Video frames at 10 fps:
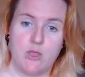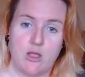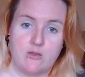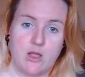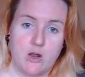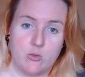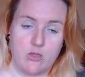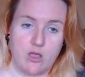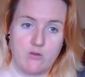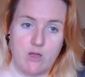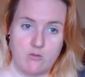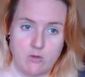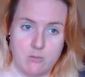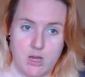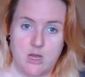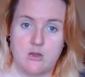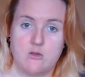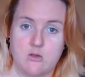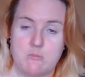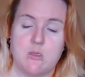I don't think I've ever made
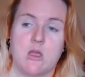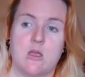something